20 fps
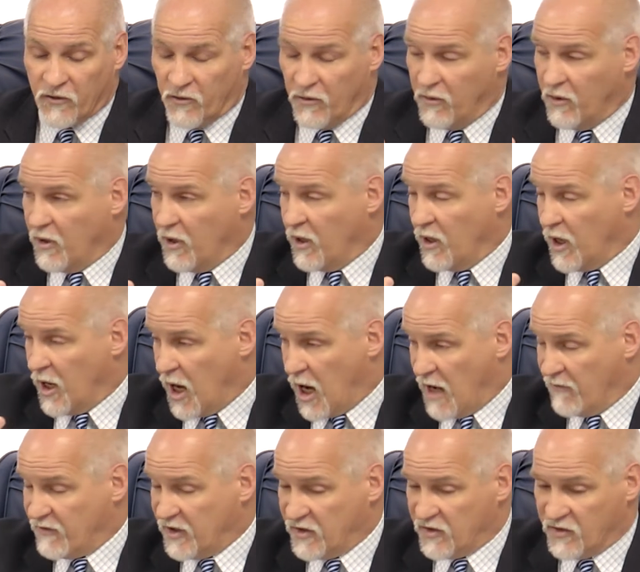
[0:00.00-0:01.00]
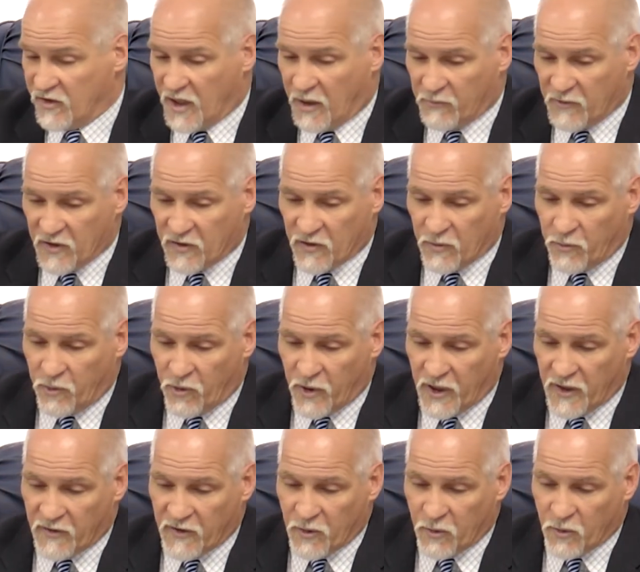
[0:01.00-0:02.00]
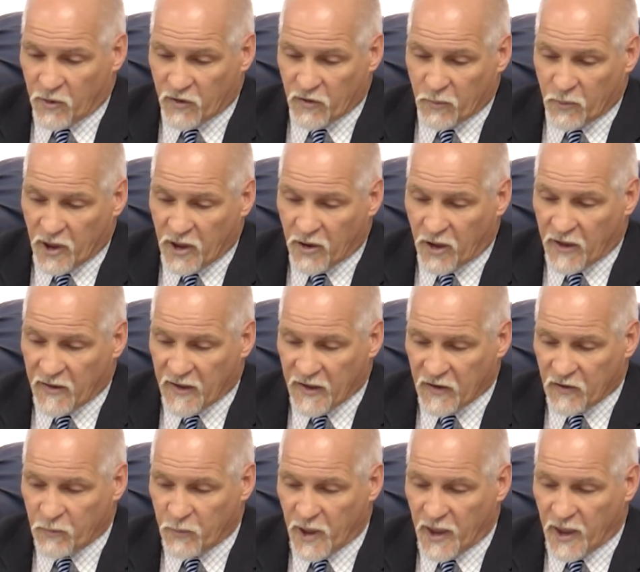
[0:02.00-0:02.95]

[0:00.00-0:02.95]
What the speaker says: So obviously I'm disappointed that we're split on this,